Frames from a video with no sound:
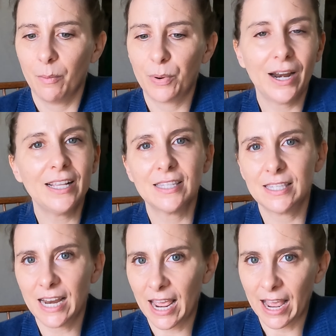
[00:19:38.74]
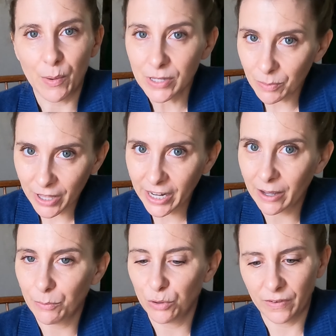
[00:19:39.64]
but I didn't stay. I wasn't planning
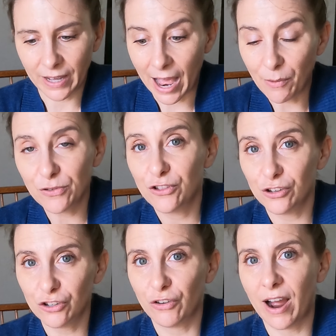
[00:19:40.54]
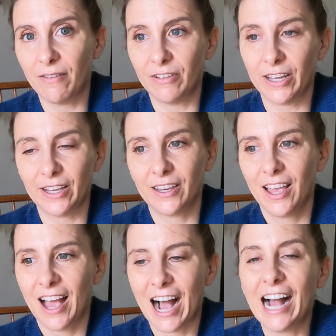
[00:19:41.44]
on moving. I was just traveling.
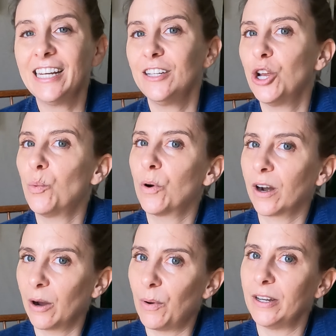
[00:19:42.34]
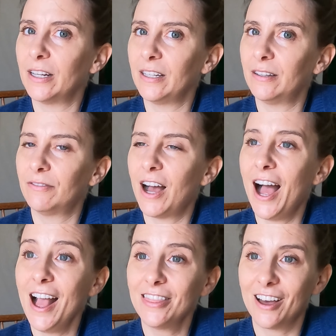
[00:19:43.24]
I didn't know where I wanted to live.
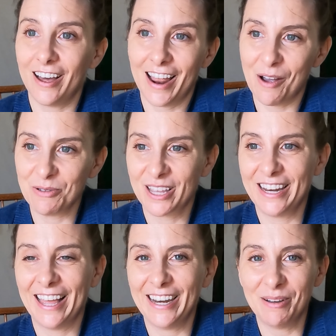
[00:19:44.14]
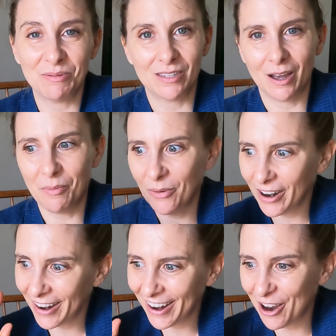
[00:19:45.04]
I thought I was going to end up
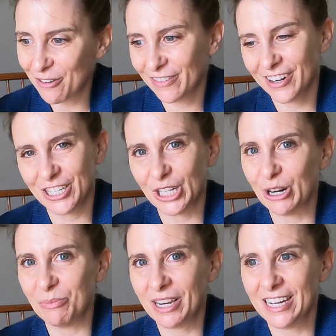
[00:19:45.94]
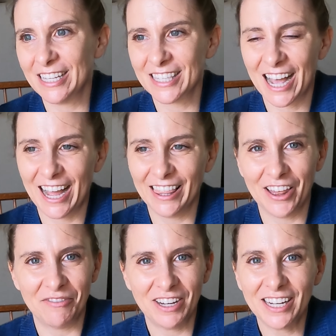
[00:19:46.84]
somewhere over in Europe because I
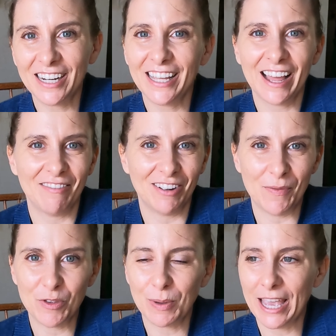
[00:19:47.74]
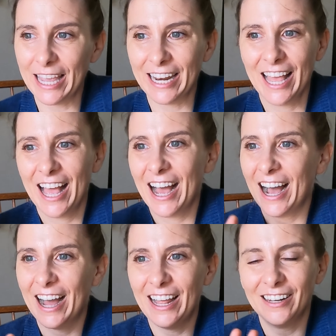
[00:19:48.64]
loved Italy, I've loved Spain,
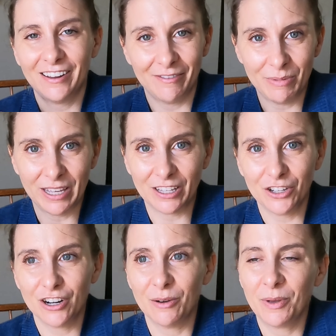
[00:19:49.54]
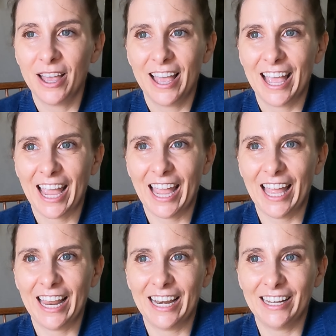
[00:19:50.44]
I love being in Europe,
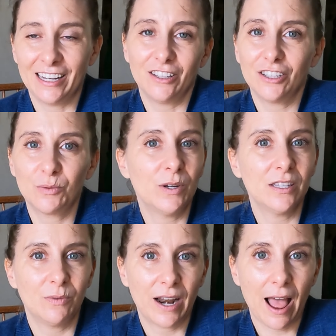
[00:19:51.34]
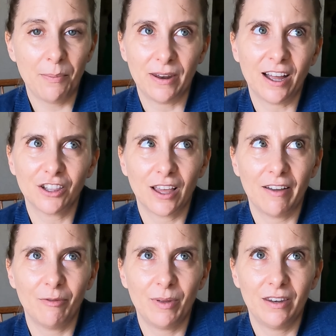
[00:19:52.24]
and that just wasn't what happened. I actually
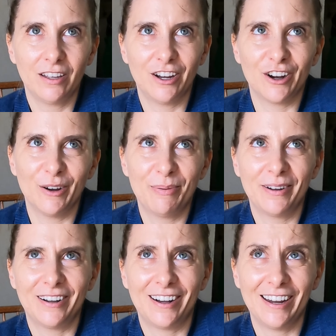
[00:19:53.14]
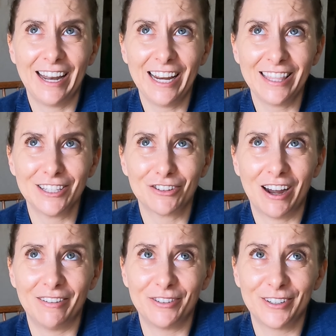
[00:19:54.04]
haven't been to Europe on any of these
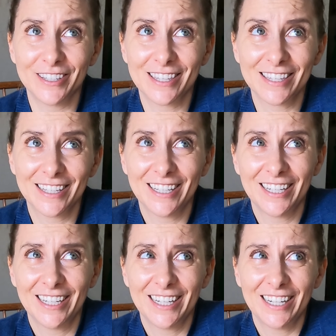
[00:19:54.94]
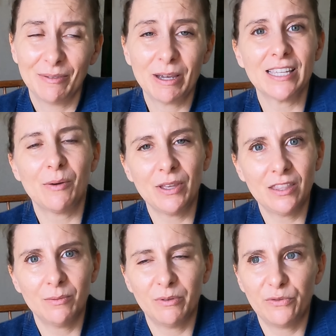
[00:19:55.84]
travels because I went
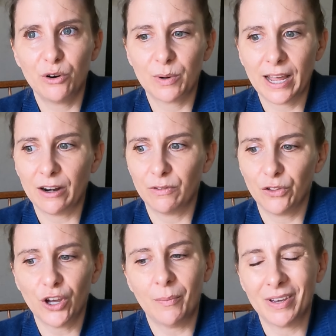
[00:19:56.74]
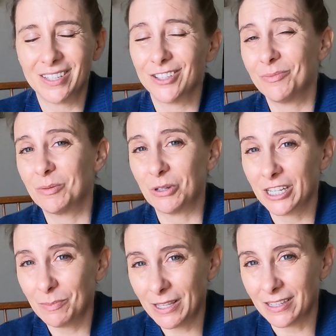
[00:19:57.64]
there before when I had a real job, because Europe's more
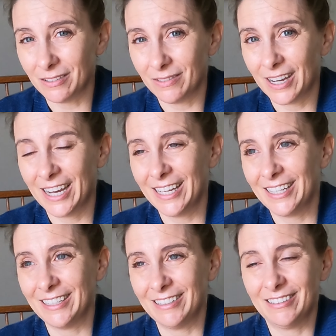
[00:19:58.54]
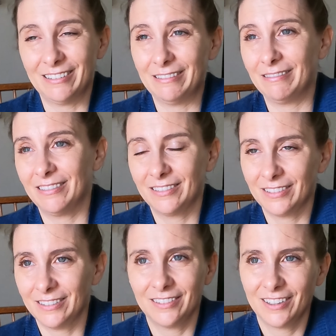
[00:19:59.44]
expensive and I
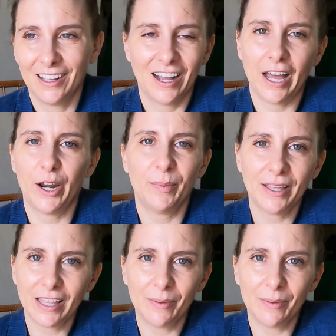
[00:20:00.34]
don't make